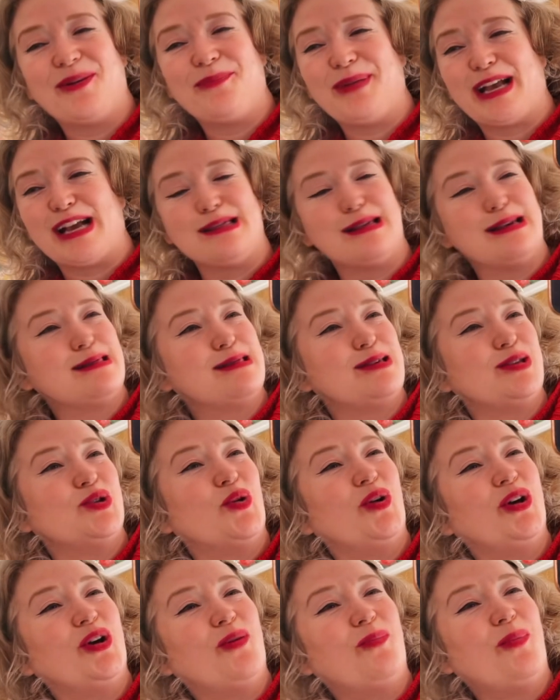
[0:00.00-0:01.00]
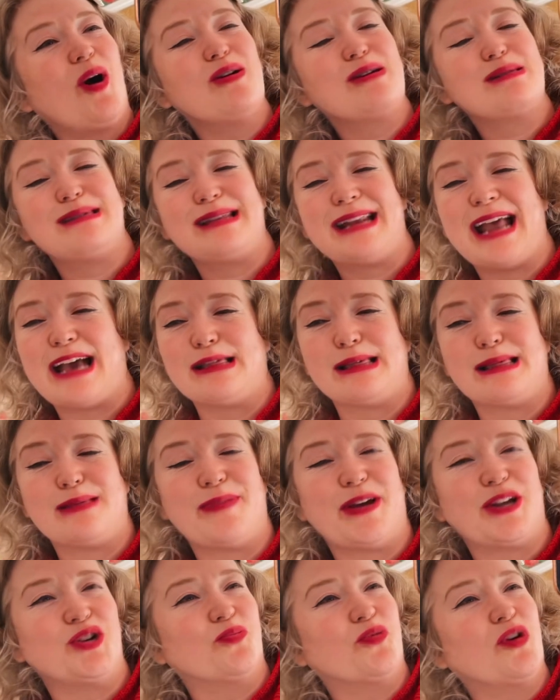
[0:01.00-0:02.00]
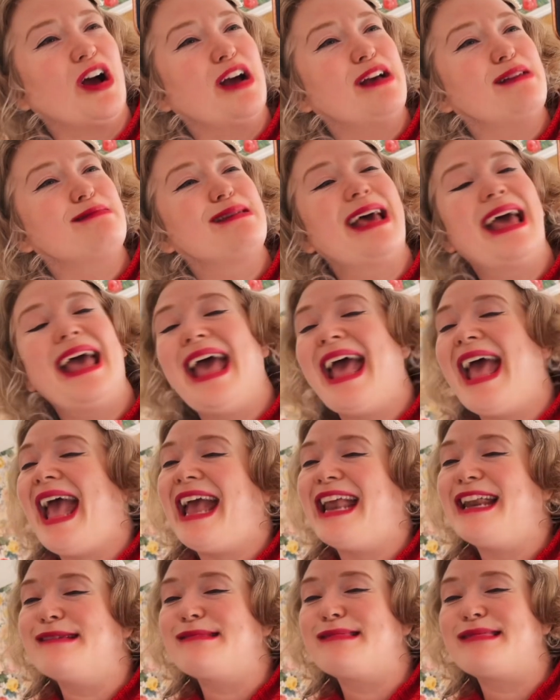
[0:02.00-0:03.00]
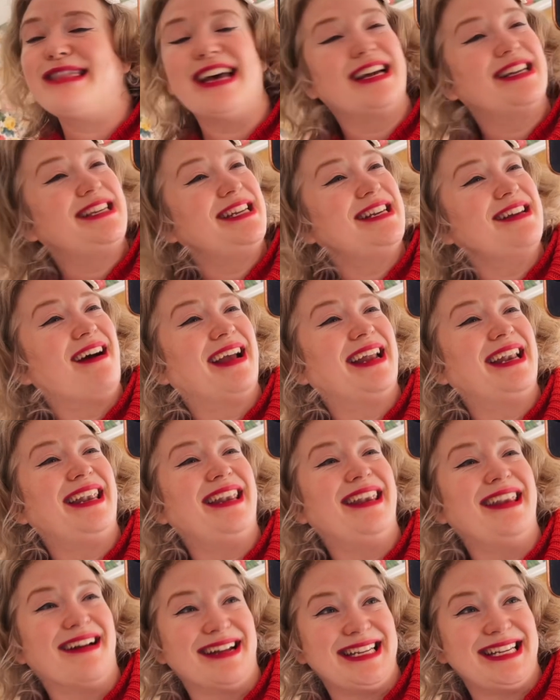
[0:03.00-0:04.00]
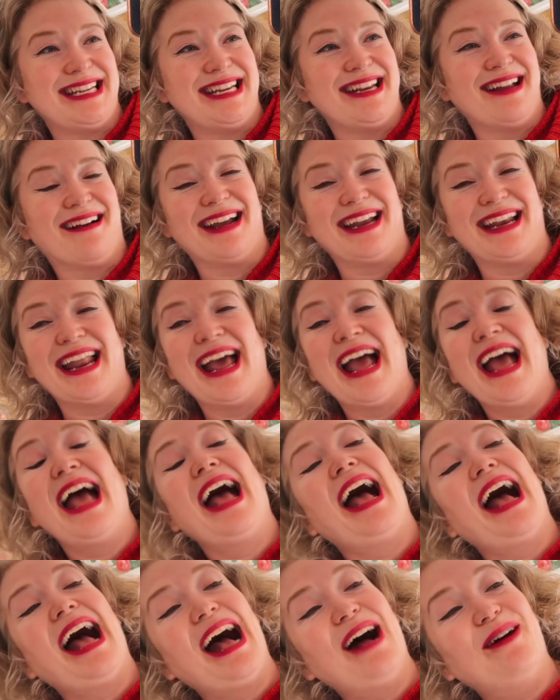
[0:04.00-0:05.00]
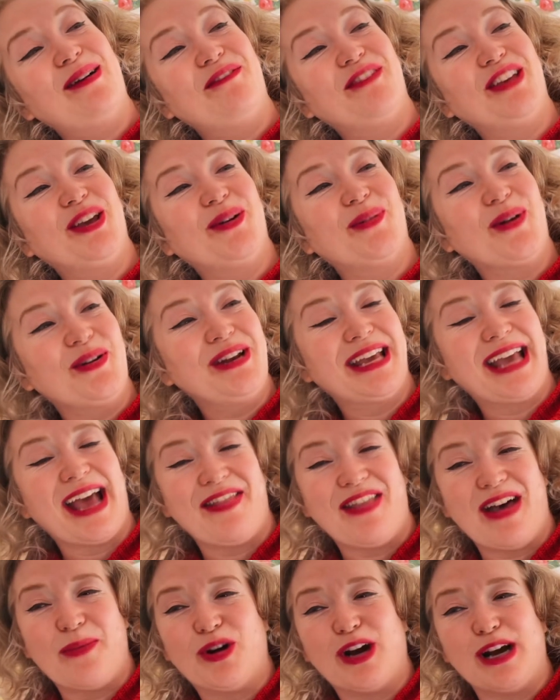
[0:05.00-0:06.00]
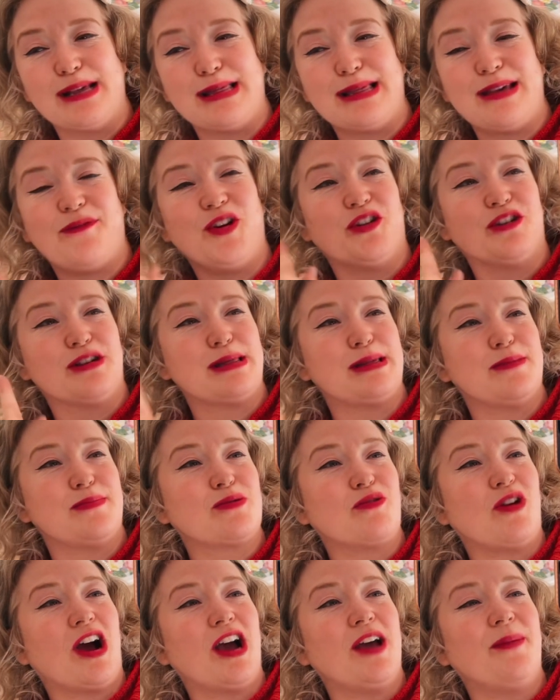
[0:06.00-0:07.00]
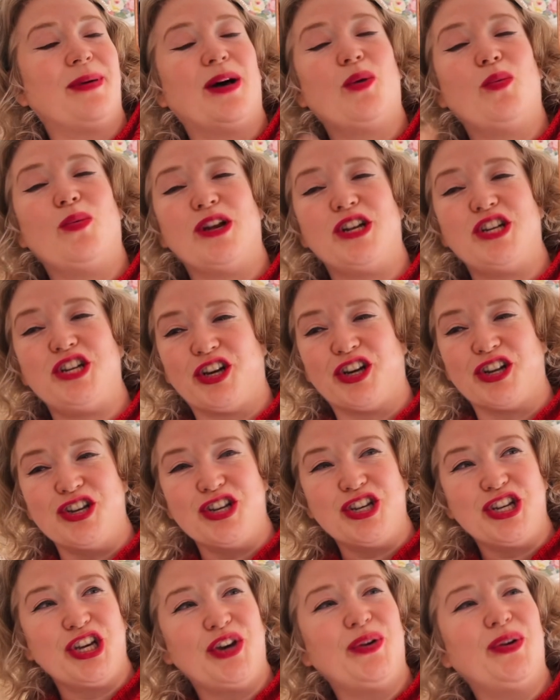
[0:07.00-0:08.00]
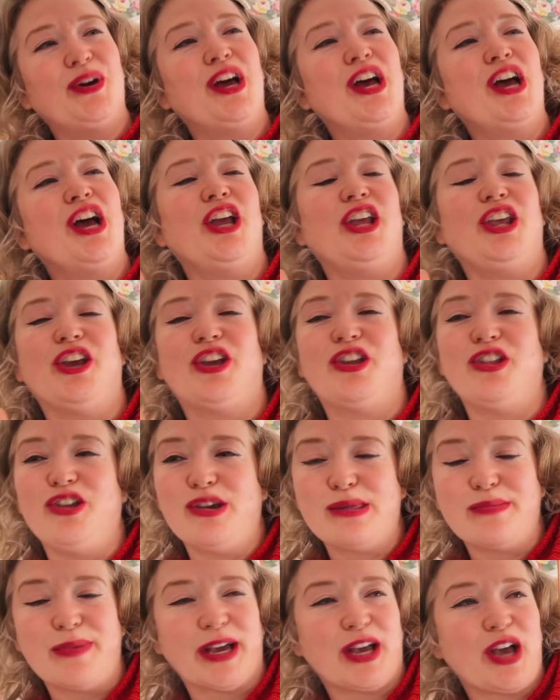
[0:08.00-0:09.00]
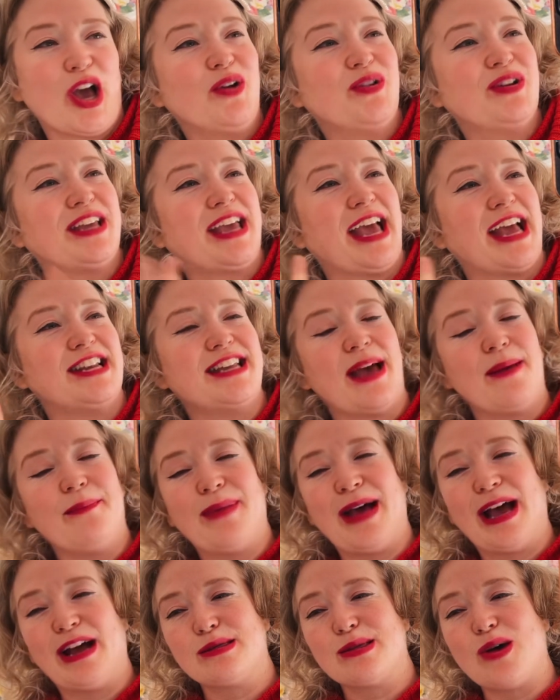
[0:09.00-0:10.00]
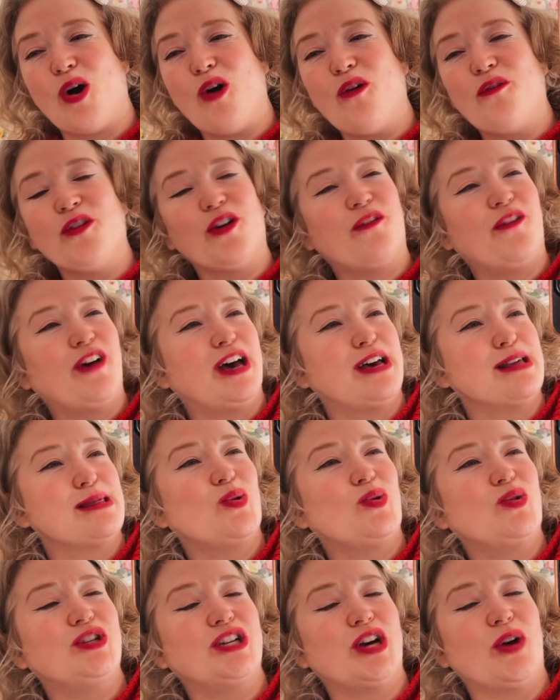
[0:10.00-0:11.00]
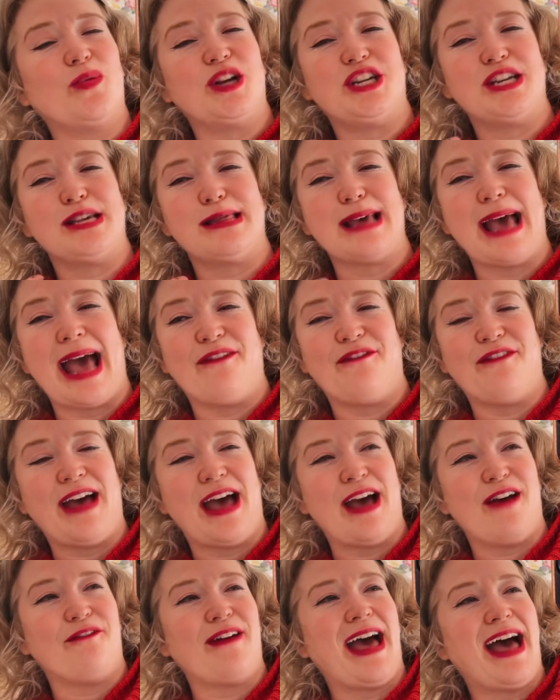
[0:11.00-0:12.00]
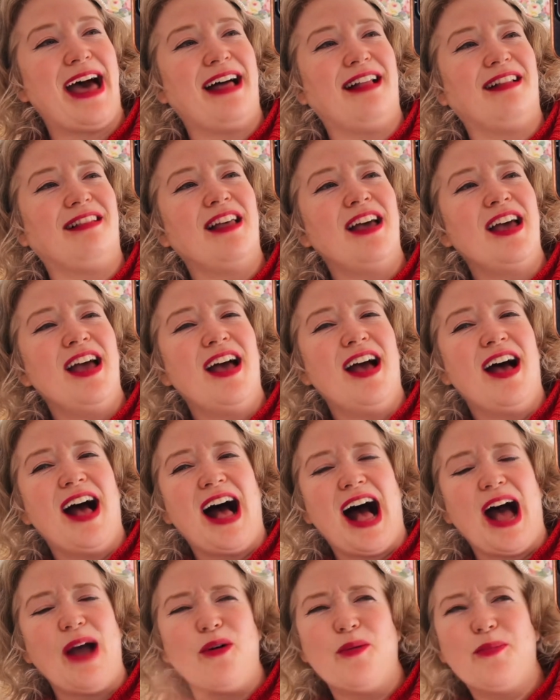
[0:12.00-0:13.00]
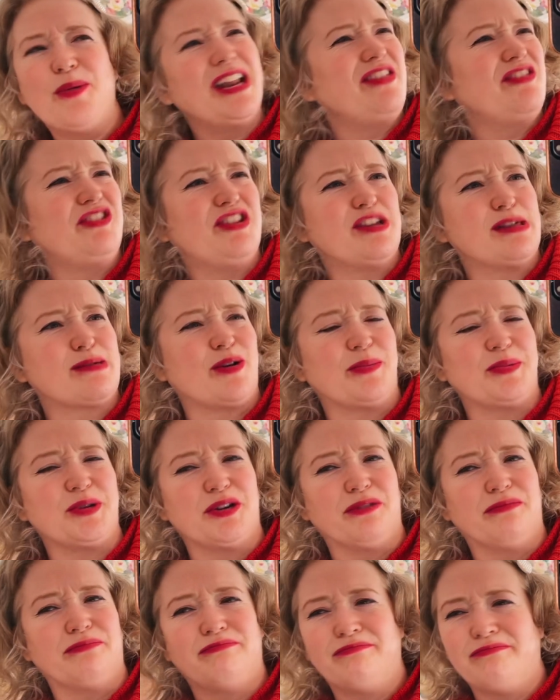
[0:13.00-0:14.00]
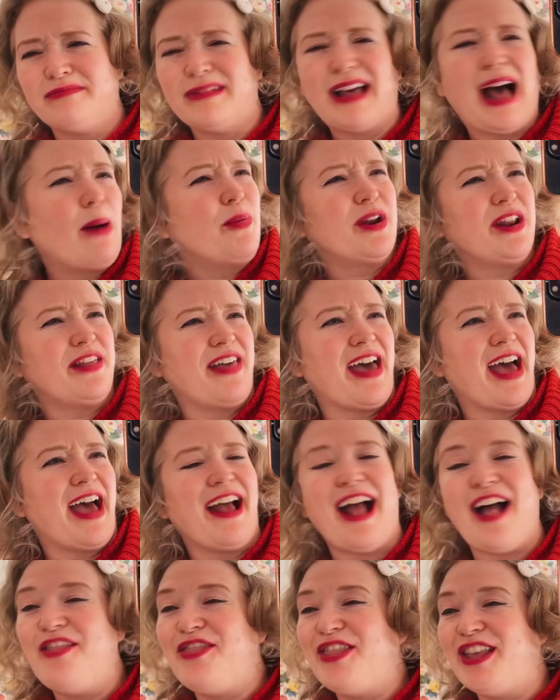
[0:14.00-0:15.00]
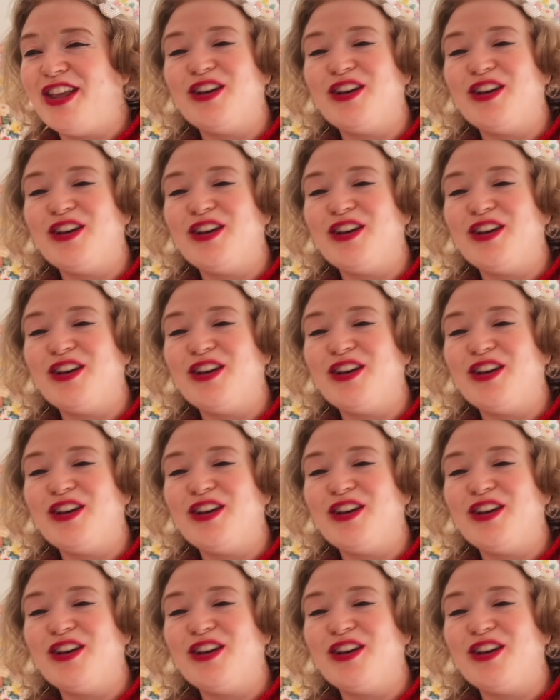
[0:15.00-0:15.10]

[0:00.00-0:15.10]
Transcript: because it's a TOYL box and it has a special price, it is $39.99. However, you only get that price if you're a subscriber, which you can do. You can use my code and get £10 off your first order, which is FFL. I will put it in the description. I'll put it there and then you